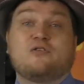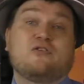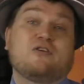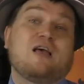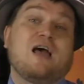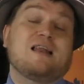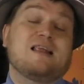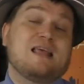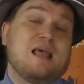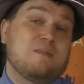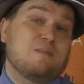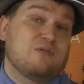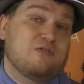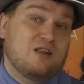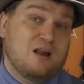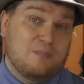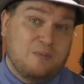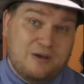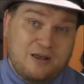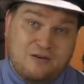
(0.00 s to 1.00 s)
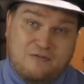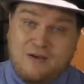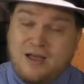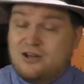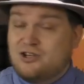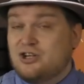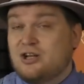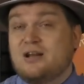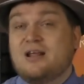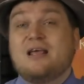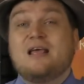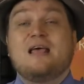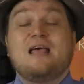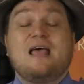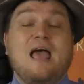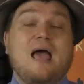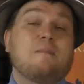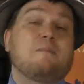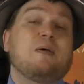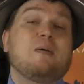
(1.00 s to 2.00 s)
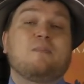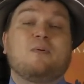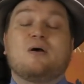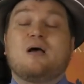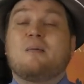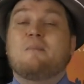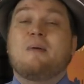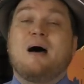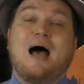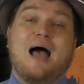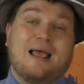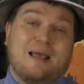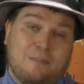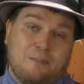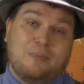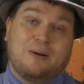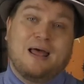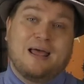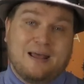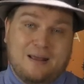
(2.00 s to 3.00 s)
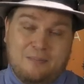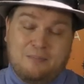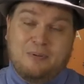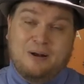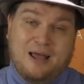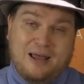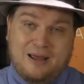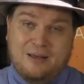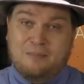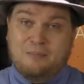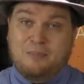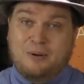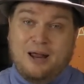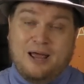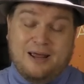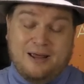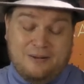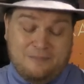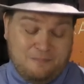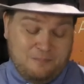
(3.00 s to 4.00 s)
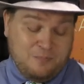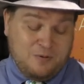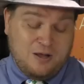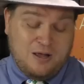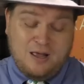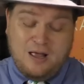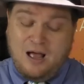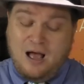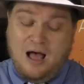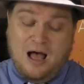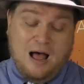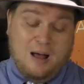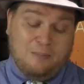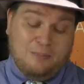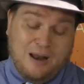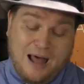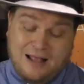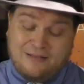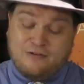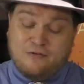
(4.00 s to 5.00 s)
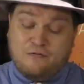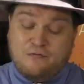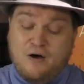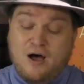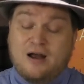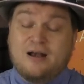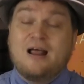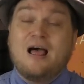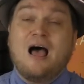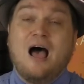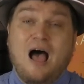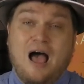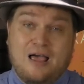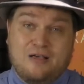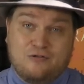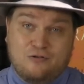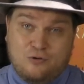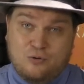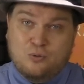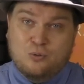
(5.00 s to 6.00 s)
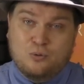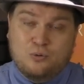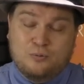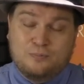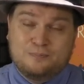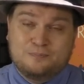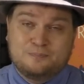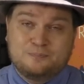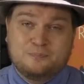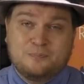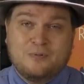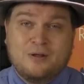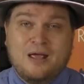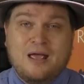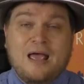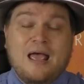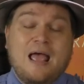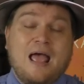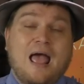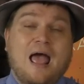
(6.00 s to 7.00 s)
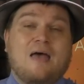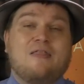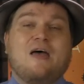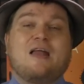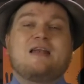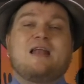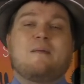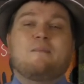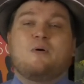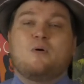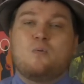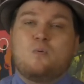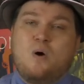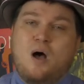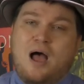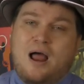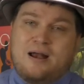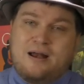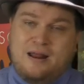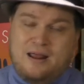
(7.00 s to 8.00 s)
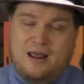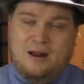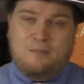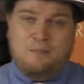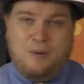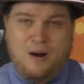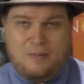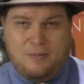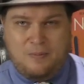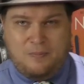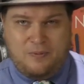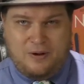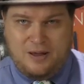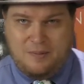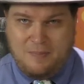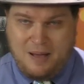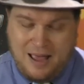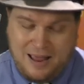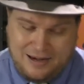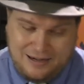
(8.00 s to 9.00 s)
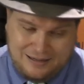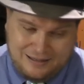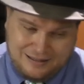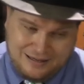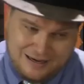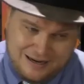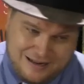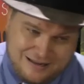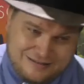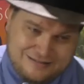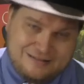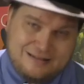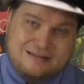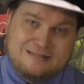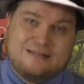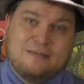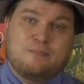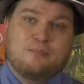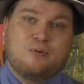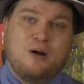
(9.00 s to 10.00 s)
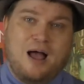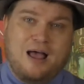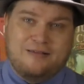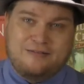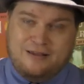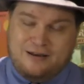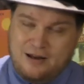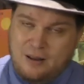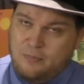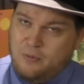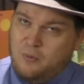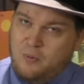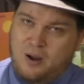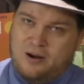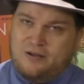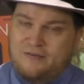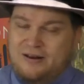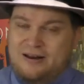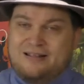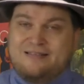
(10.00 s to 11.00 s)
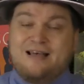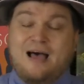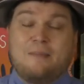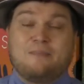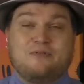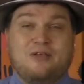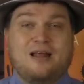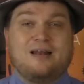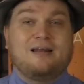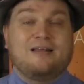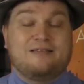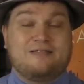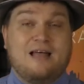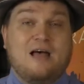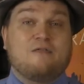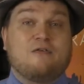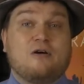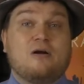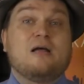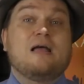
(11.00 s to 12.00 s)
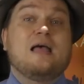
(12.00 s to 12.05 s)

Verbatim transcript: It's the kind of game you set up a convention and people come by and play it and play it and play it. Um, lots of fun, ice cool. And then number one, and probably my least surprising number one of any top 10 list ever.